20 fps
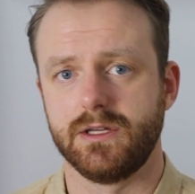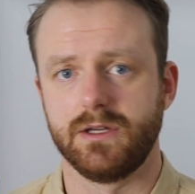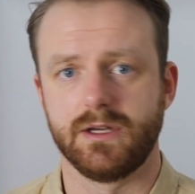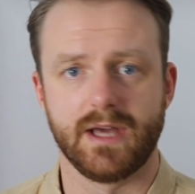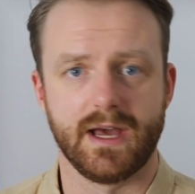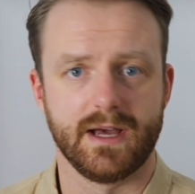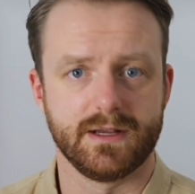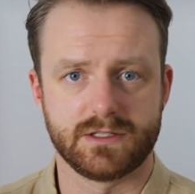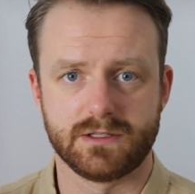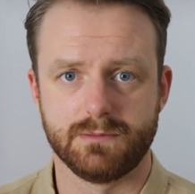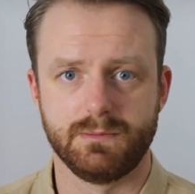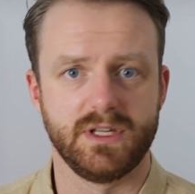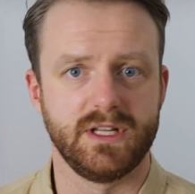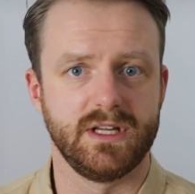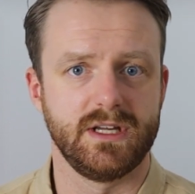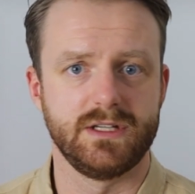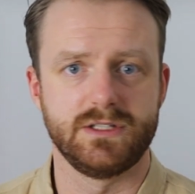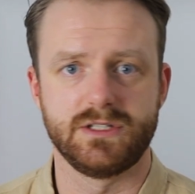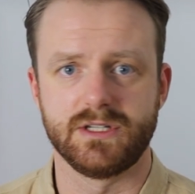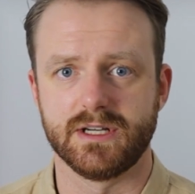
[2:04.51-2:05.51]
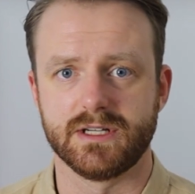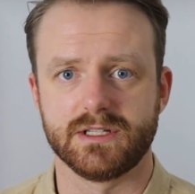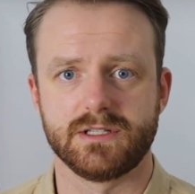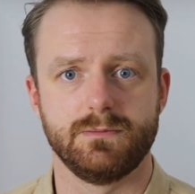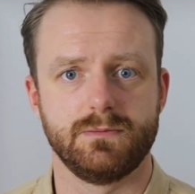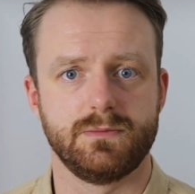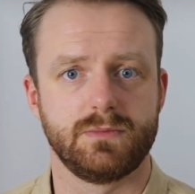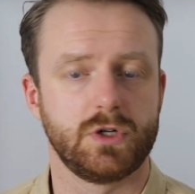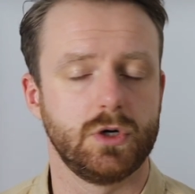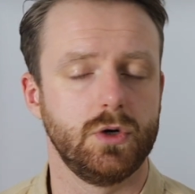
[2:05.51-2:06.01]
You get some leads, you get
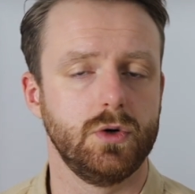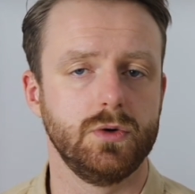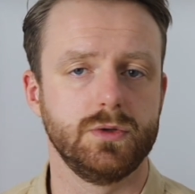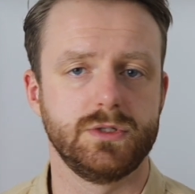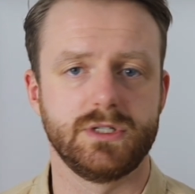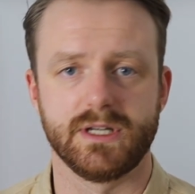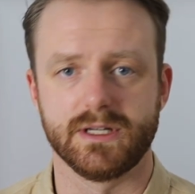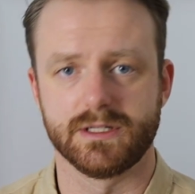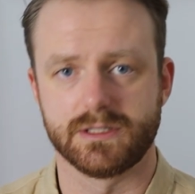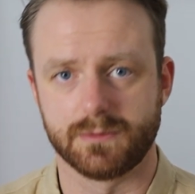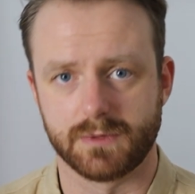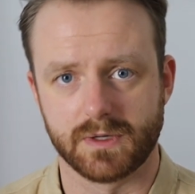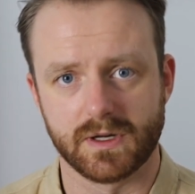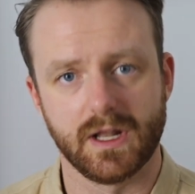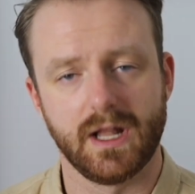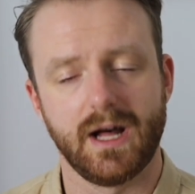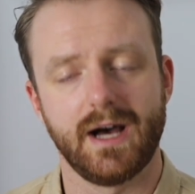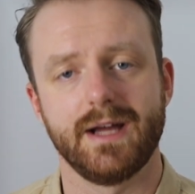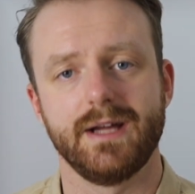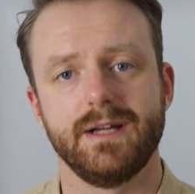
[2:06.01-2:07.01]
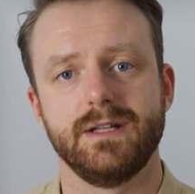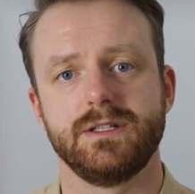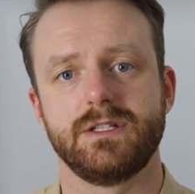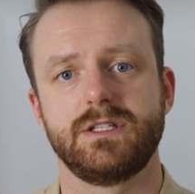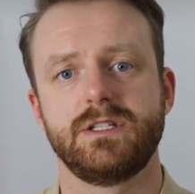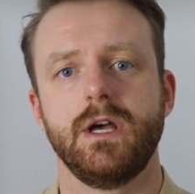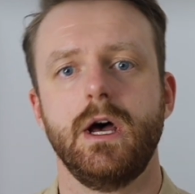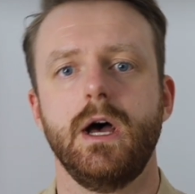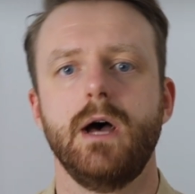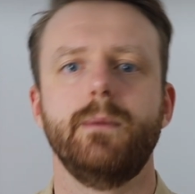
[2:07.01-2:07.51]
some calls, you get some
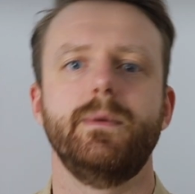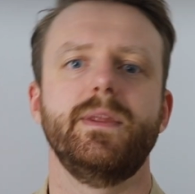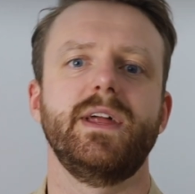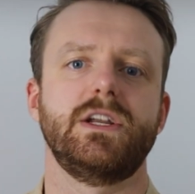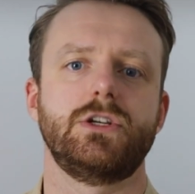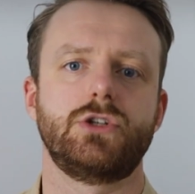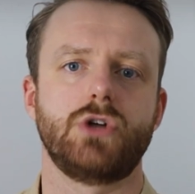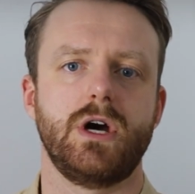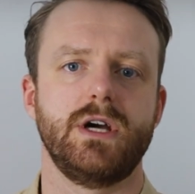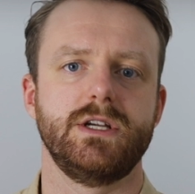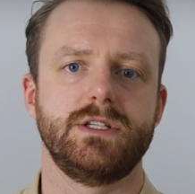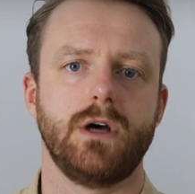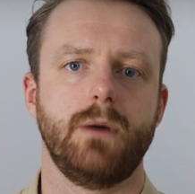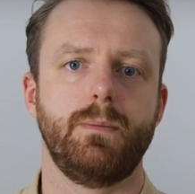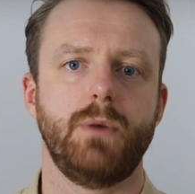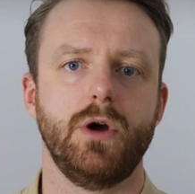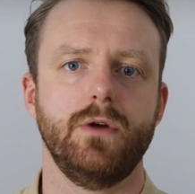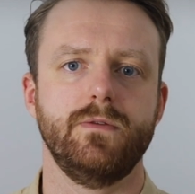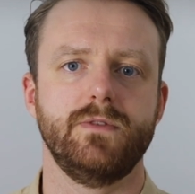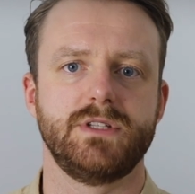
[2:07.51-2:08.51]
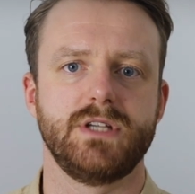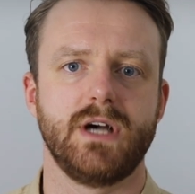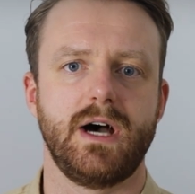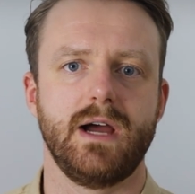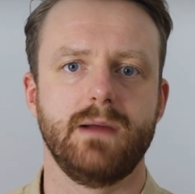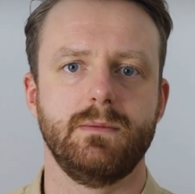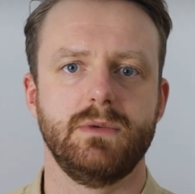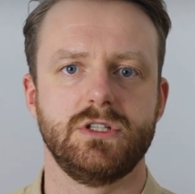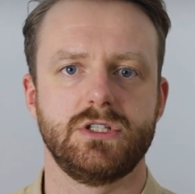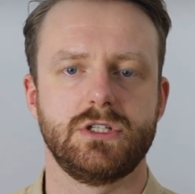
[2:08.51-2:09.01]
clients, but that dries up over
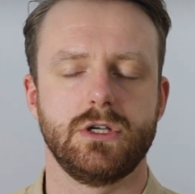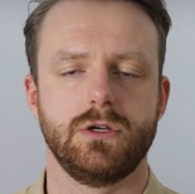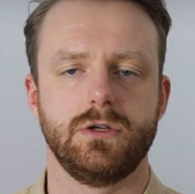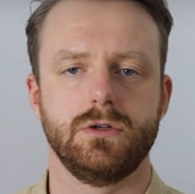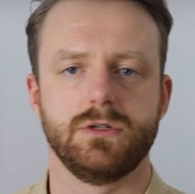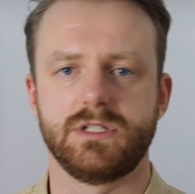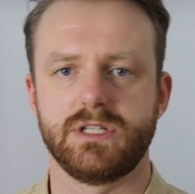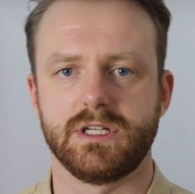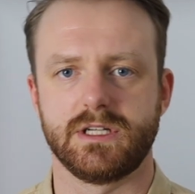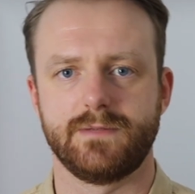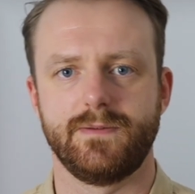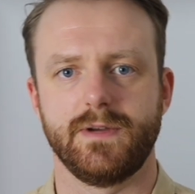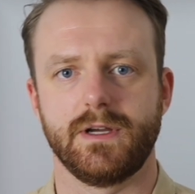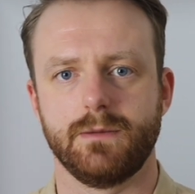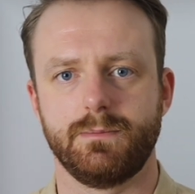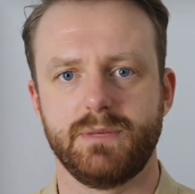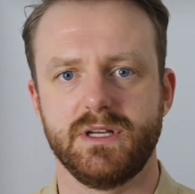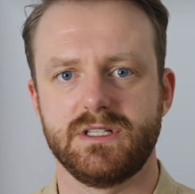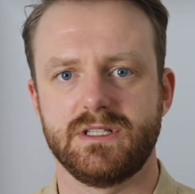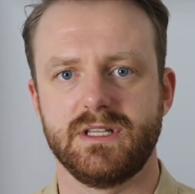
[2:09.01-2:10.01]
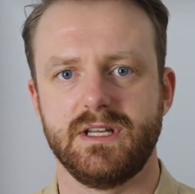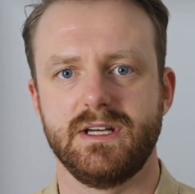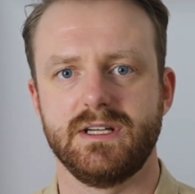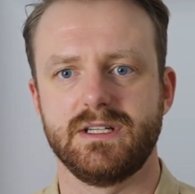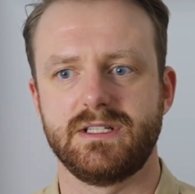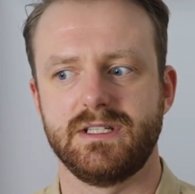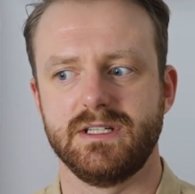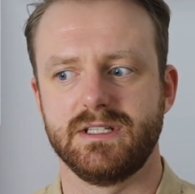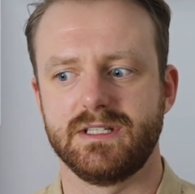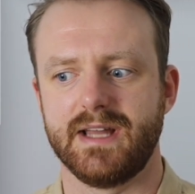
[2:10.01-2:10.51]
time. And so your 6-figure
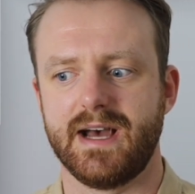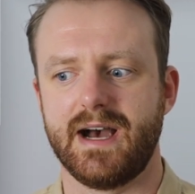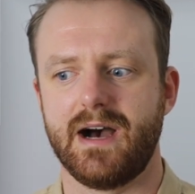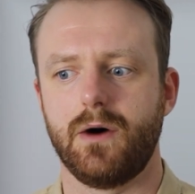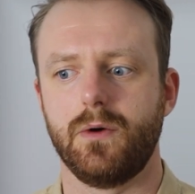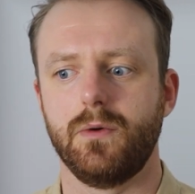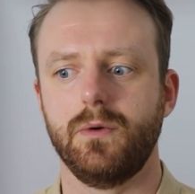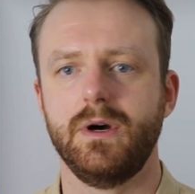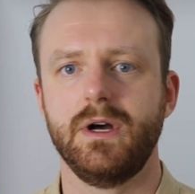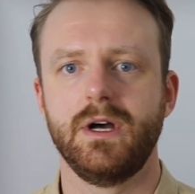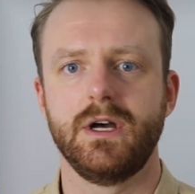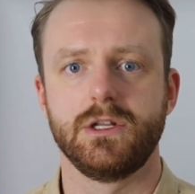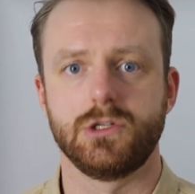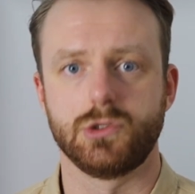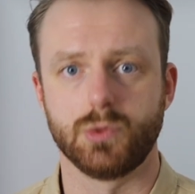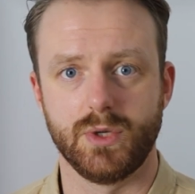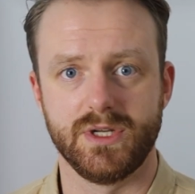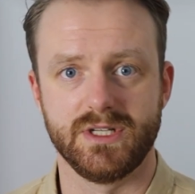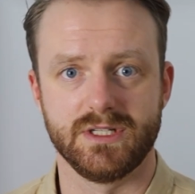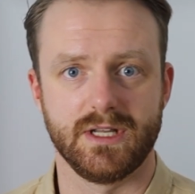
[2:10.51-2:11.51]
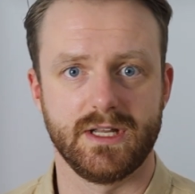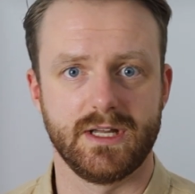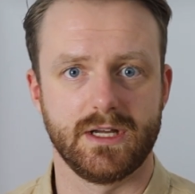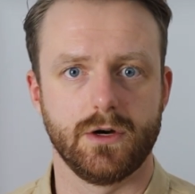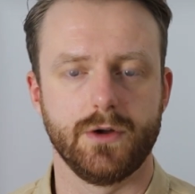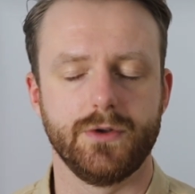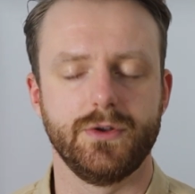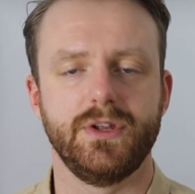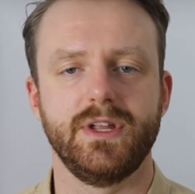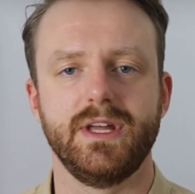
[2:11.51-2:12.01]
business is now dwindling
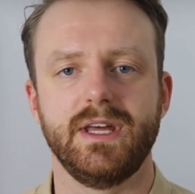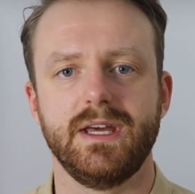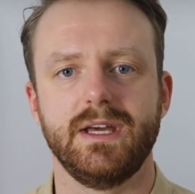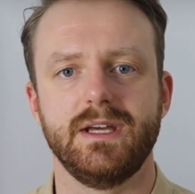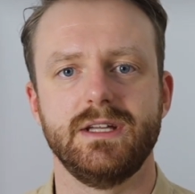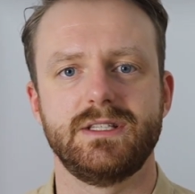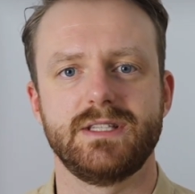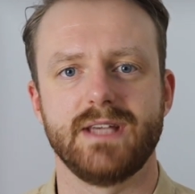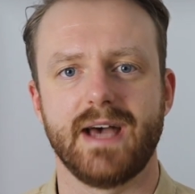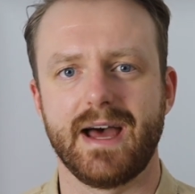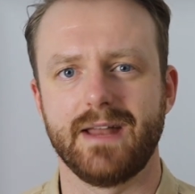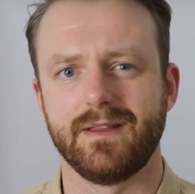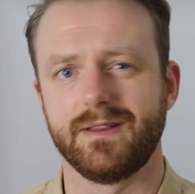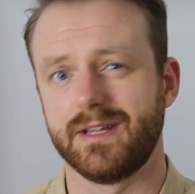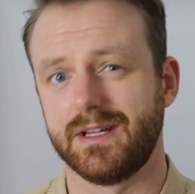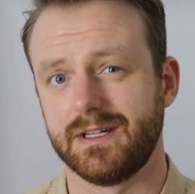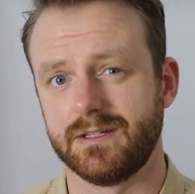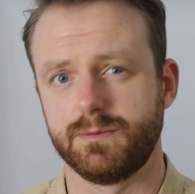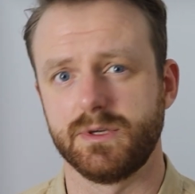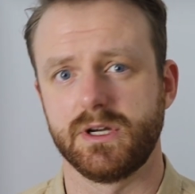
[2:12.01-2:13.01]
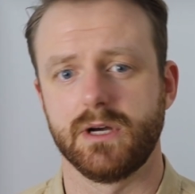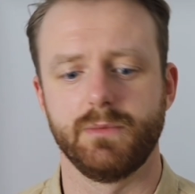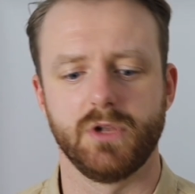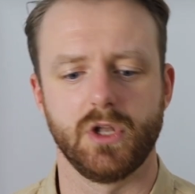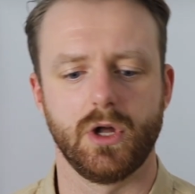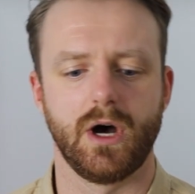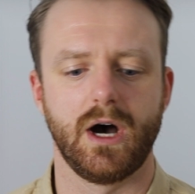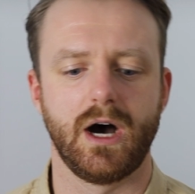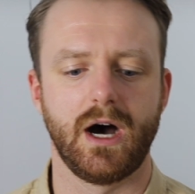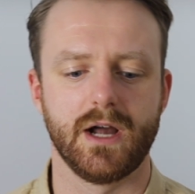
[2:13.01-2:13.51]
on leads and things become a
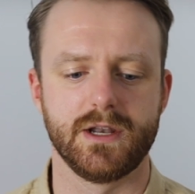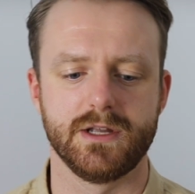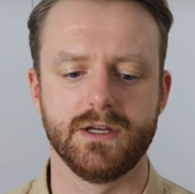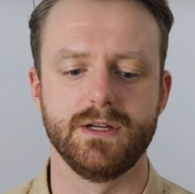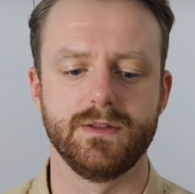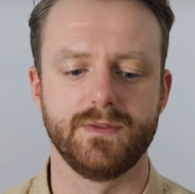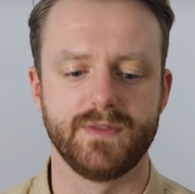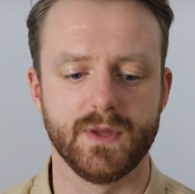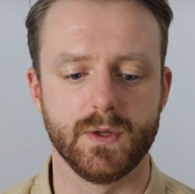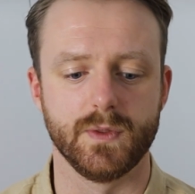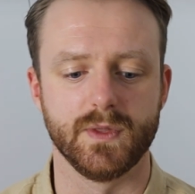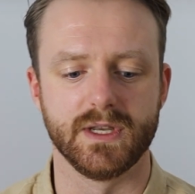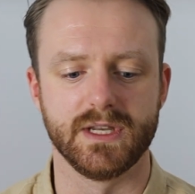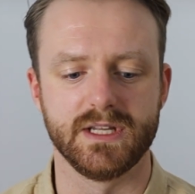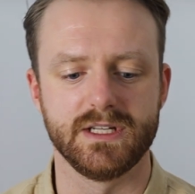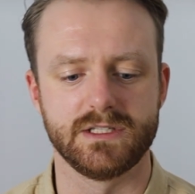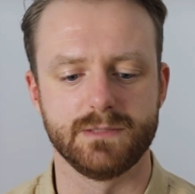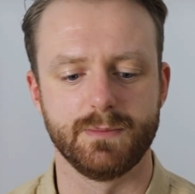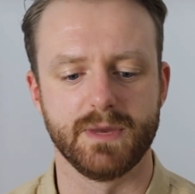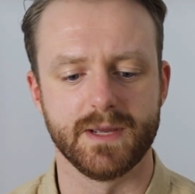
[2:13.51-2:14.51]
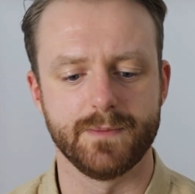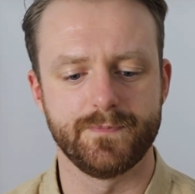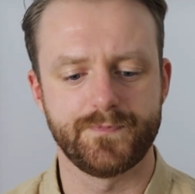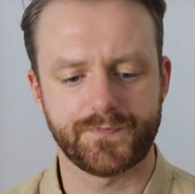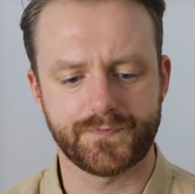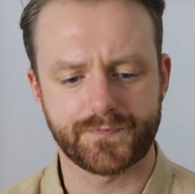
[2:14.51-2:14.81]
lot harder than they need to be.